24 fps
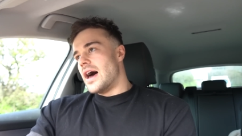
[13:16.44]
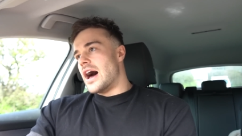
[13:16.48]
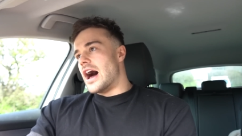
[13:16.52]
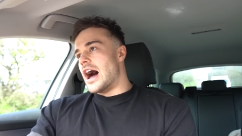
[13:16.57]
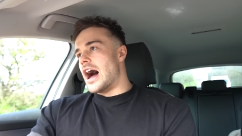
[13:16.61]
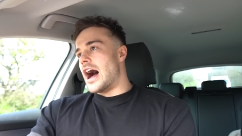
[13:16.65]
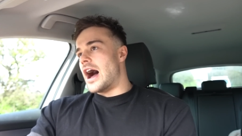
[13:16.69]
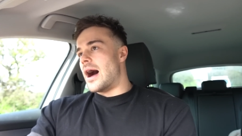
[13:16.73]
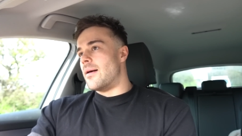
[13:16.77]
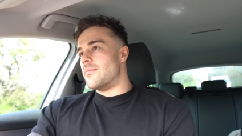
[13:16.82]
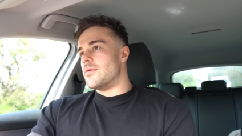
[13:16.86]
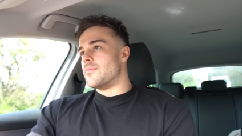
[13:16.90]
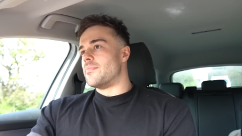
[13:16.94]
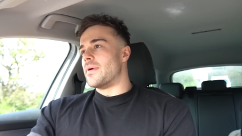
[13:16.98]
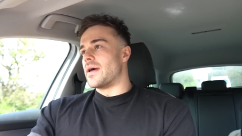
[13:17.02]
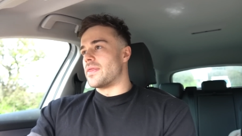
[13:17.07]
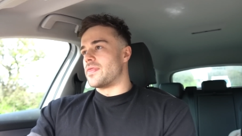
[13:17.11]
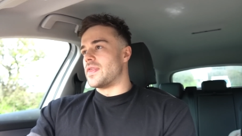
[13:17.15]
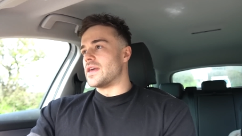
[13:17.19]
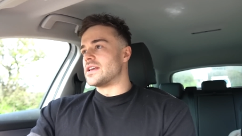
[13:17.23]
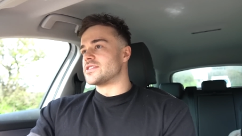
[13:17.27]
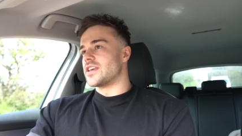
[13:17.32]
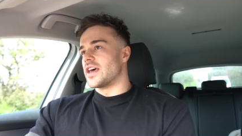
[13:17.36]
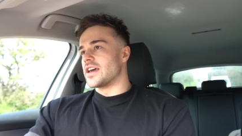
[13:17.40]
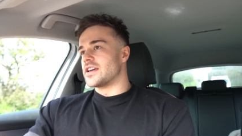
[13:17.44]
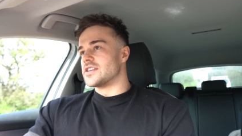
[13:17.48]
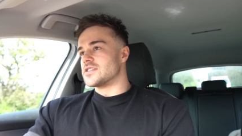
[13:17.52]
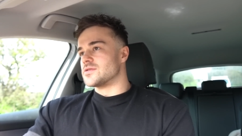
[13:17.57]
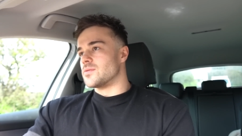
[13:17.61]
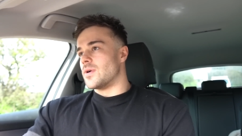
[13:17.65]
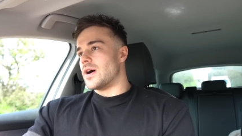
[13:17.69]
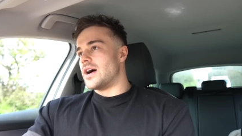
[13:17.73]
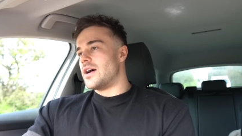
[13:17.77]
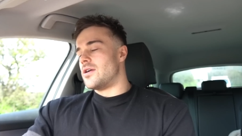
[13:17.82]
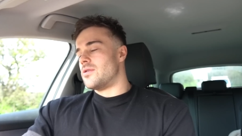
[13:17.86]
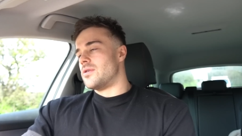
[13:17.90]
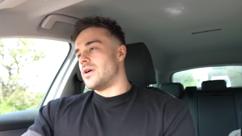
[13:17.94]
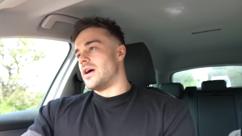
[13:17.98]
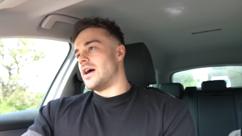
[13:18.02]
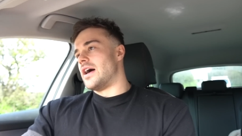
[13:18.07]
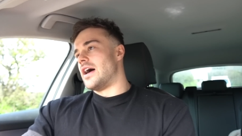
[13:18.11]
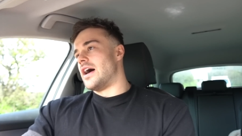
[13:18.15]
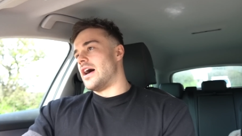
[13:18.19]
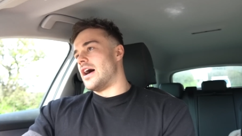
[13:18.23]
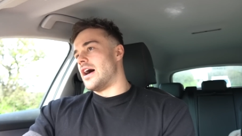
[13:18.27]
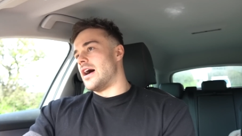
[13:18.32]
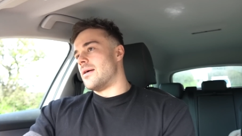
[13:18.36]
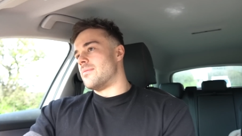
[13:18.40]
Um, but things like as well,
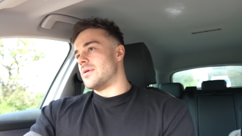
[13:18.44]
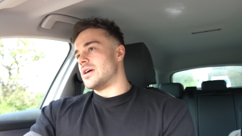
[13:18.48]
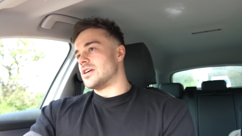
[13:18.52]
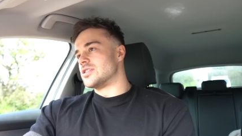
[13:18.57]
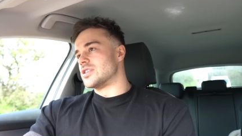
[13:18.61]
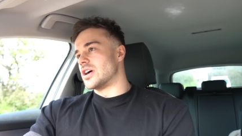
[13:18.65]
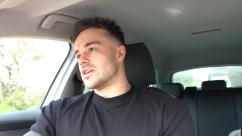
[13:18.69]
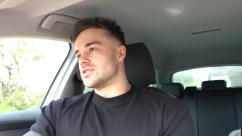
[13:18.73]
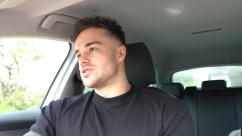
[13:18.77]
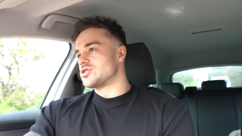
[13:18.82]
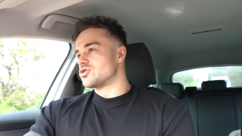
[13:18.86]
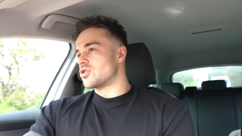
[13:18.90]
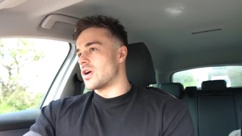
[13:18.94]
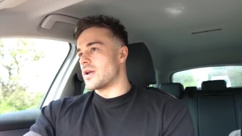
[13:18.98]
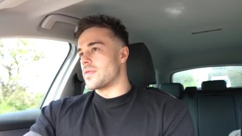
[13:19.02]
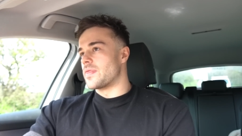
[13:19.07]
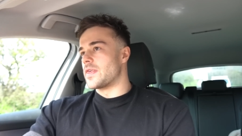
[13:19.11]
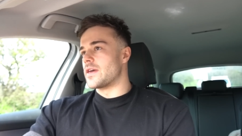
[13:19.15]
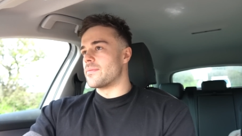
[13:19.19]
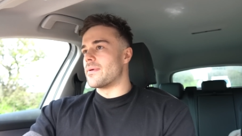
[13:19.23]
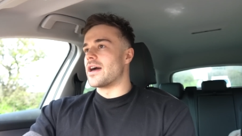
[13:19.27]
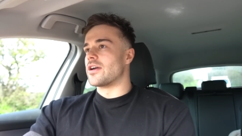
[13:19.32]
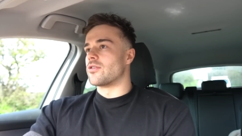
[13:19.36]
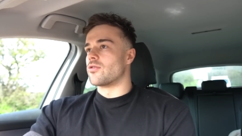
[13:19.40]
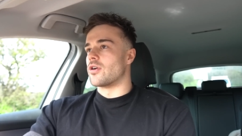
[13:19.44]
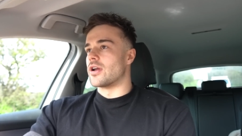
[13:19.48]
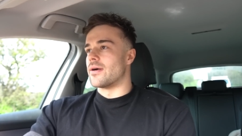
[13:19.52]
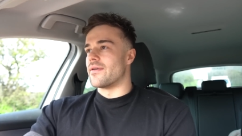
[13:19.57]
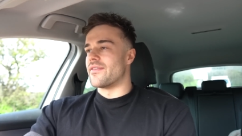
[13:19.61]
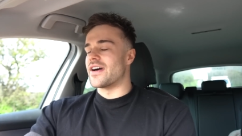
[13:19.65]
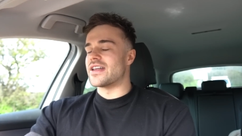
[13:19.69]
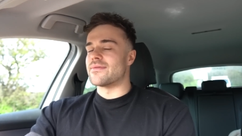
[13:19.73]
um, I, I try to think about it growing up.